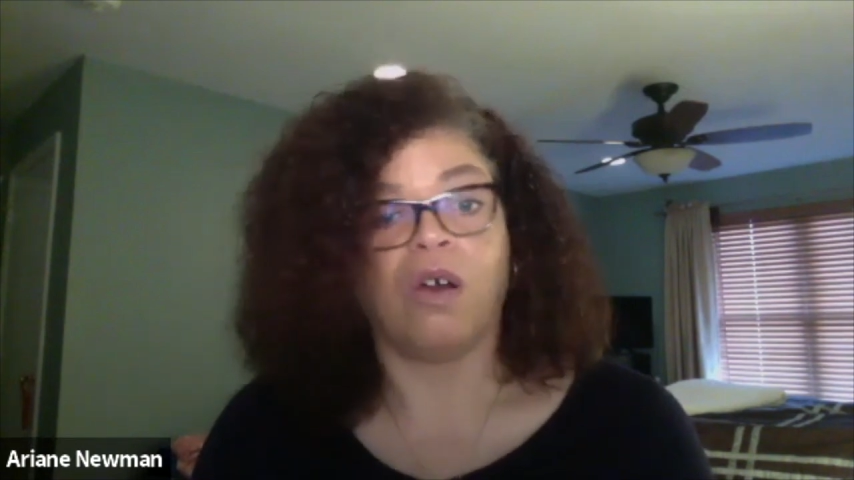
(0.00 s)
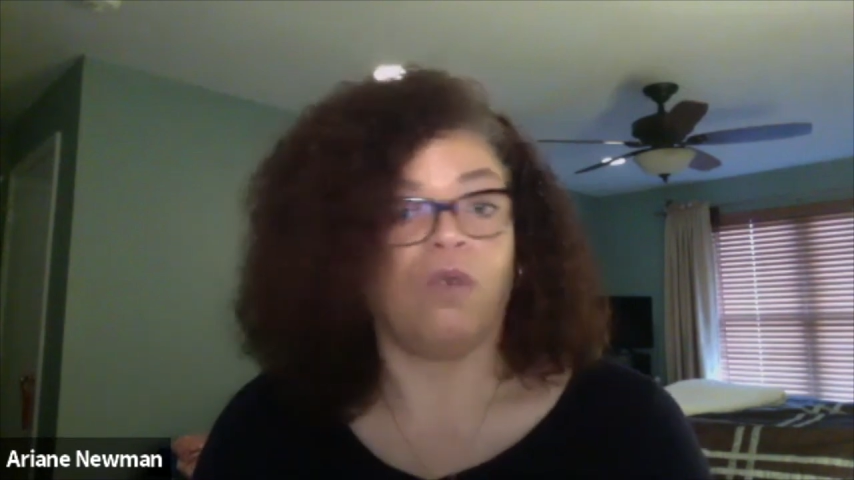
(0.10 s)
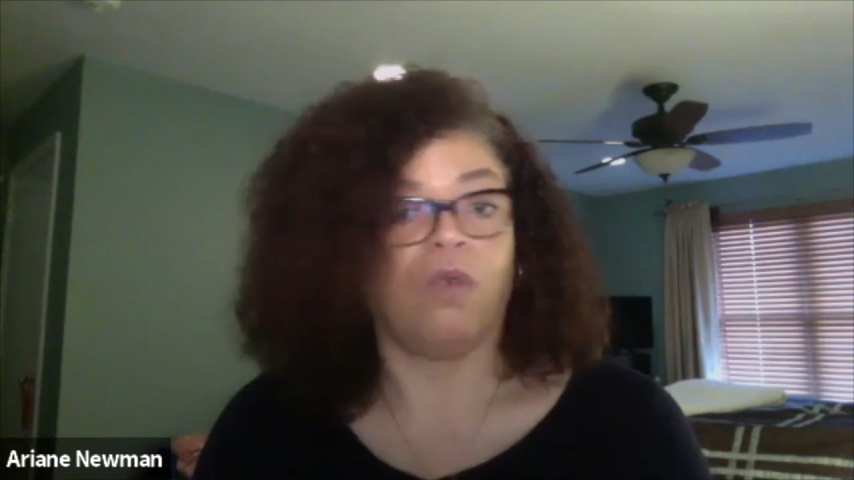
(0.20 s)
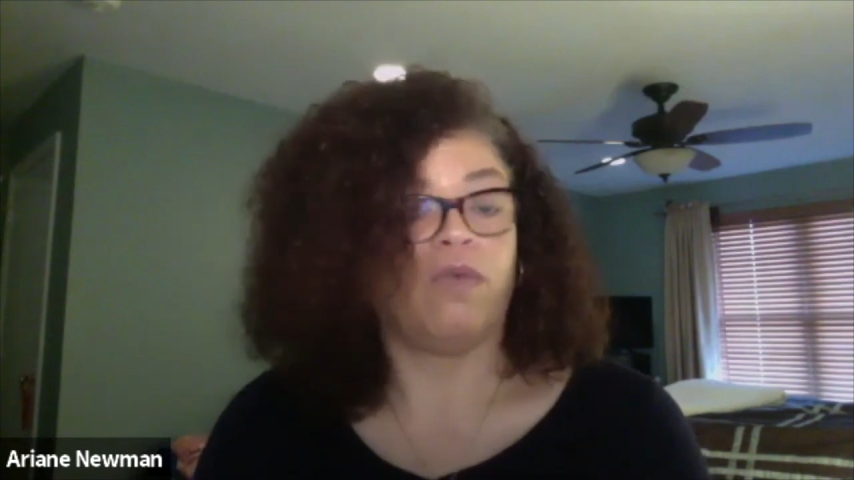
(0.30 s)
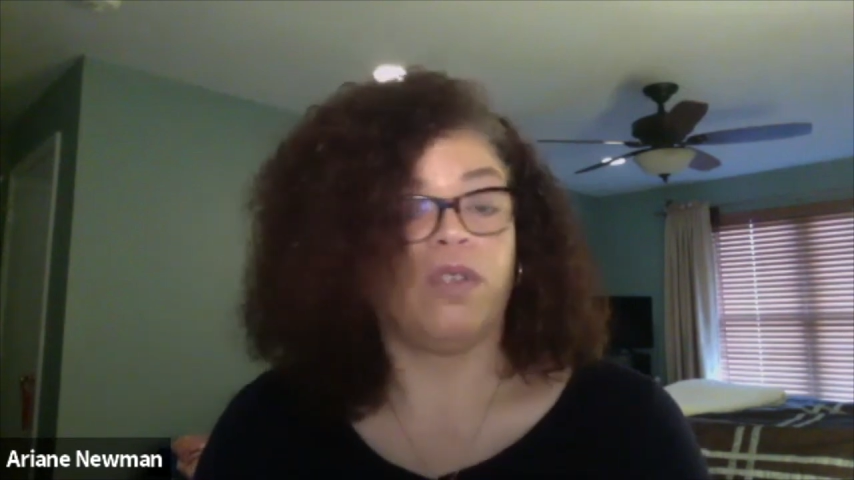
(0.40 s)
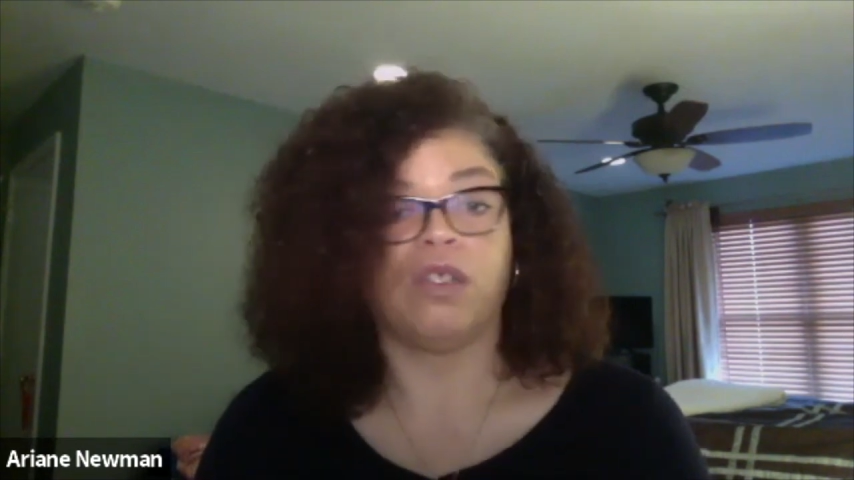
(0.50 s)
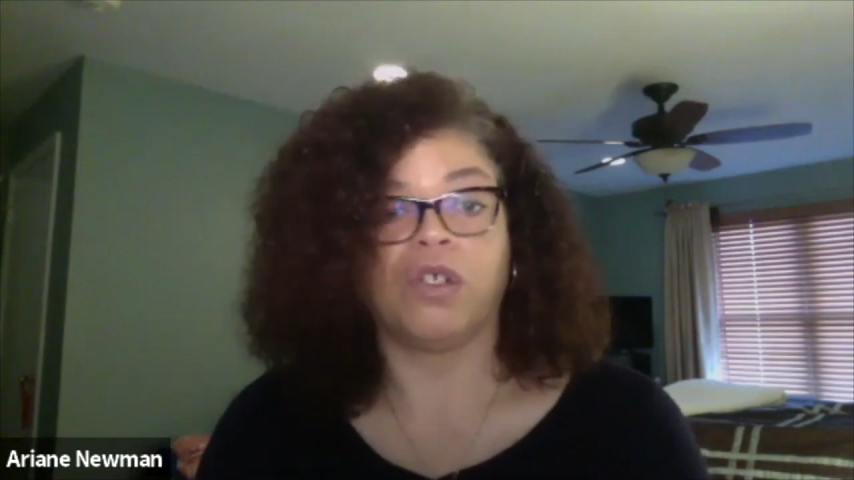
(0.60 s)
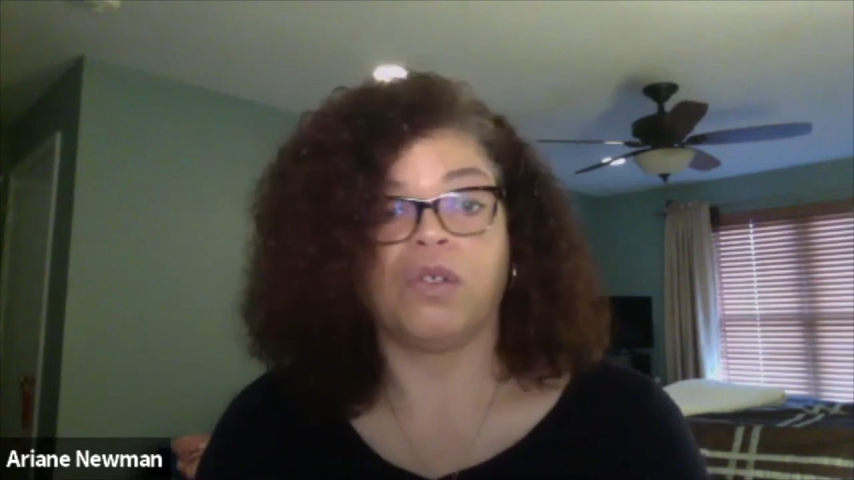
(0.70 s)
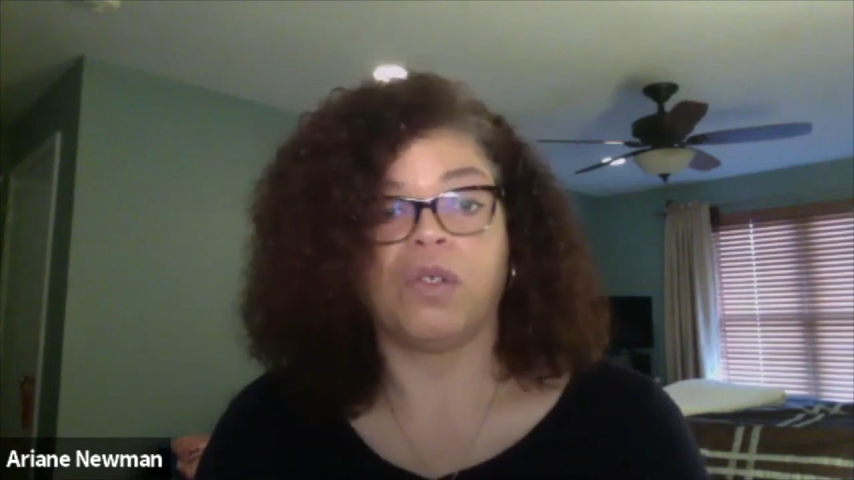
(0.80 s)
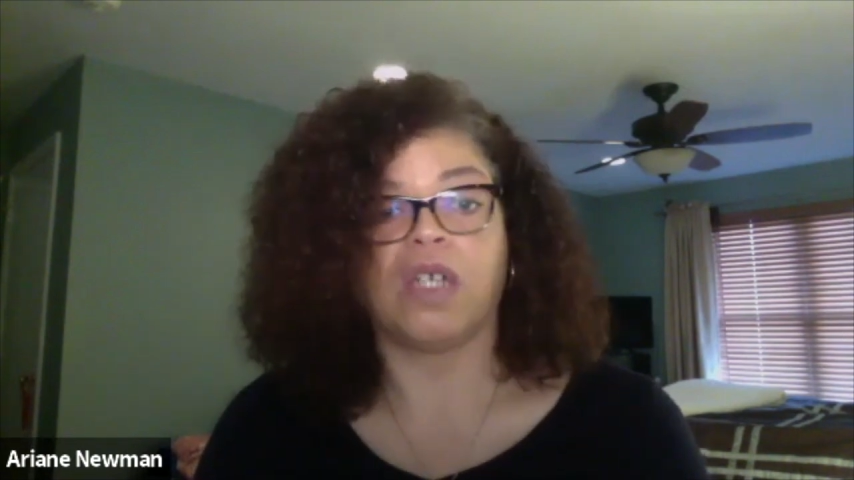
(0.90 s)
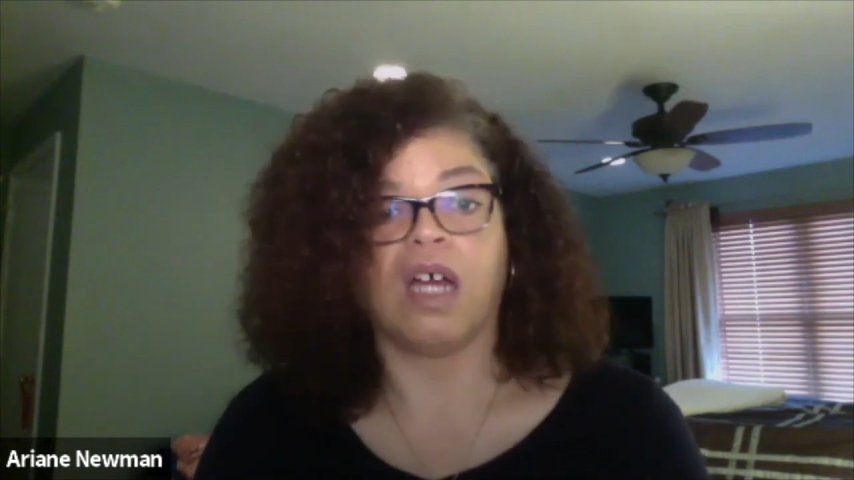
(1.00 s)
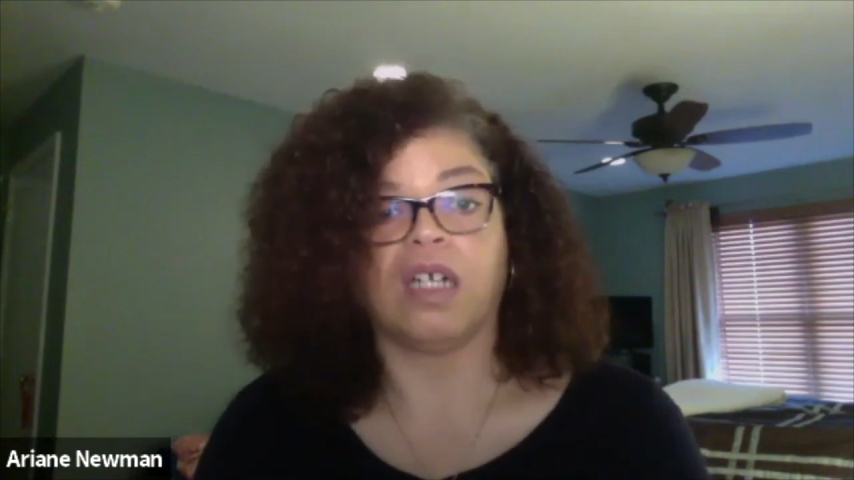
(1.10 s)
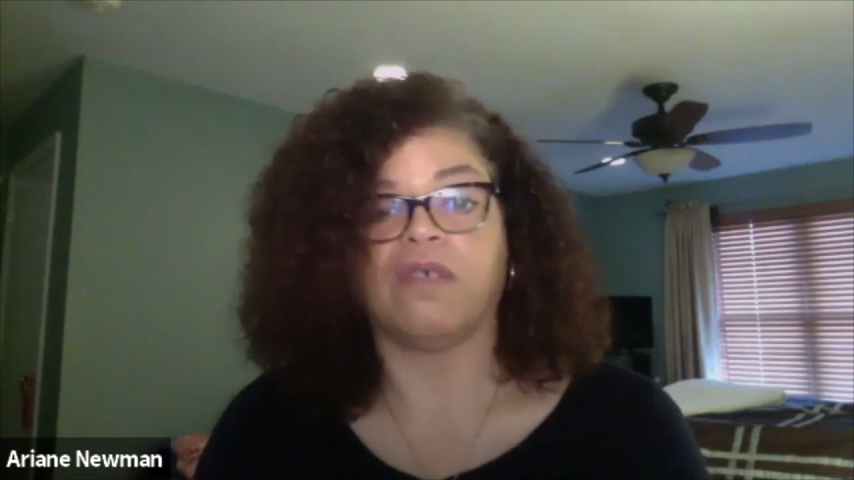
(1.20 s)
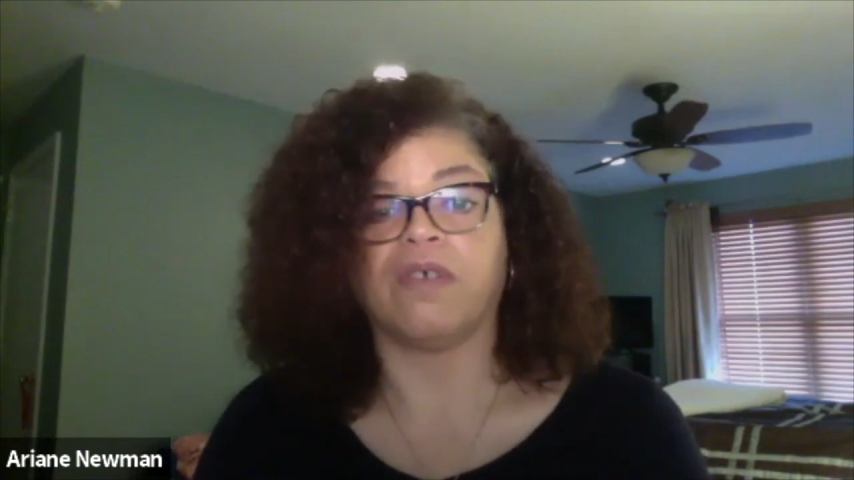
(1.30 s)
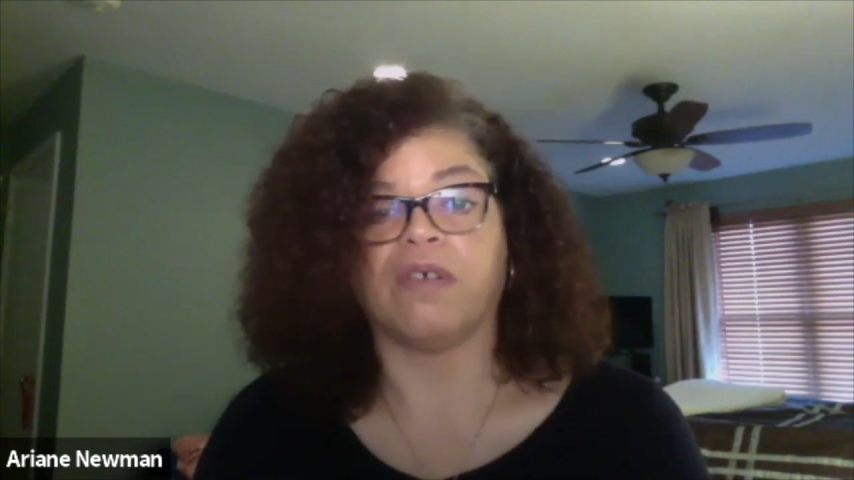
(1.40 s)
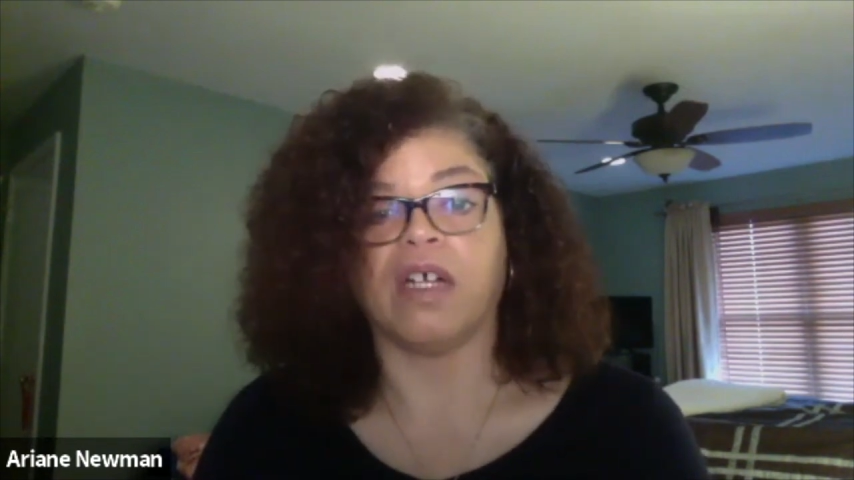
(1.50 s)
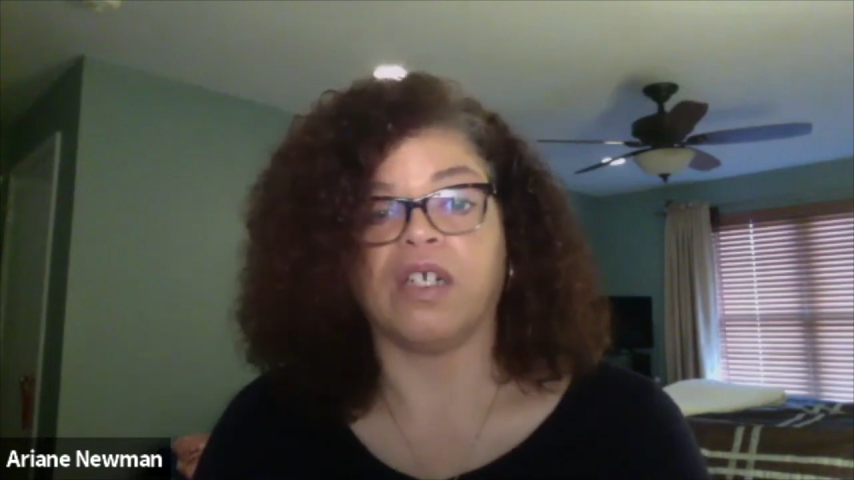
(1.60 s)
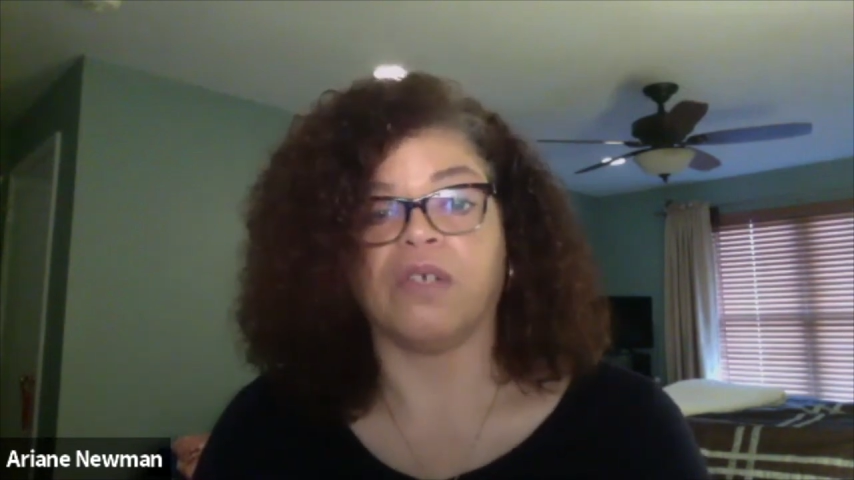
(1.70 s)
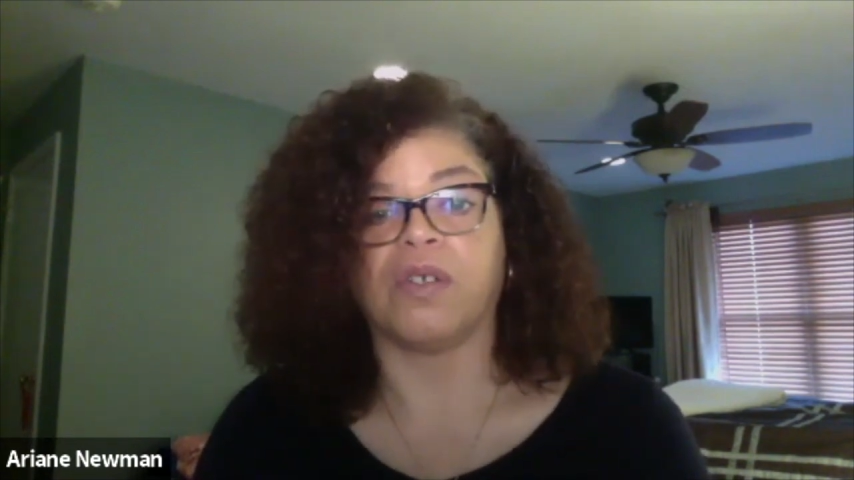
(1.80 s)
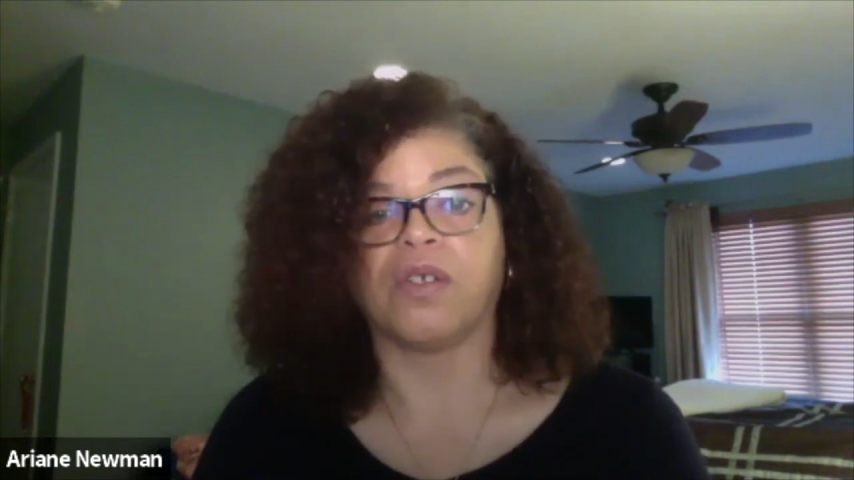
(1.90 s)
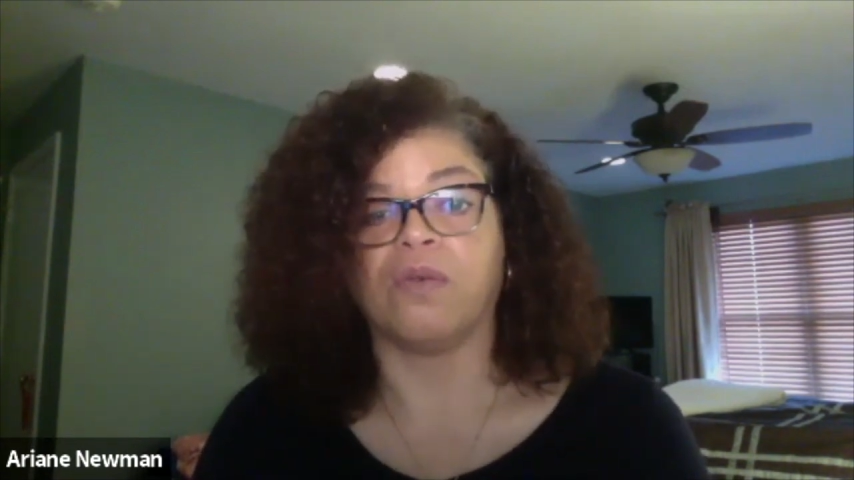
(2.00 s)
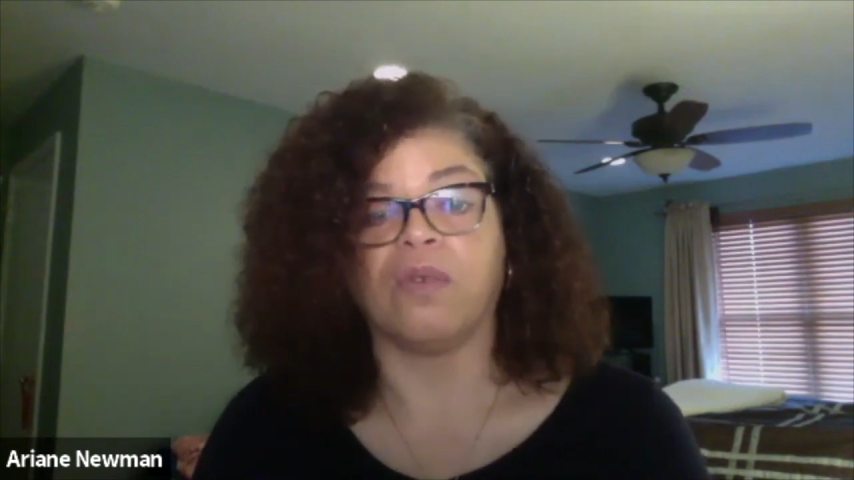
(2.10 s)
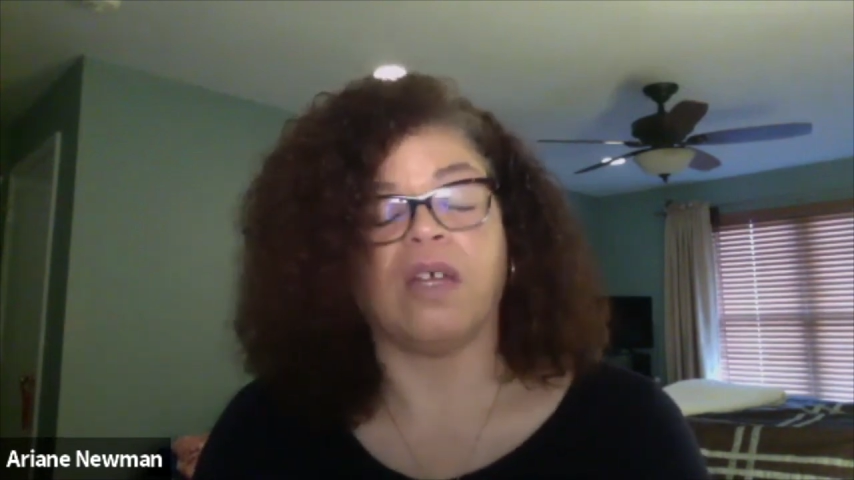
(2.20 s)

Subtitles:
Hopefully you'll choose Stockton for graduate school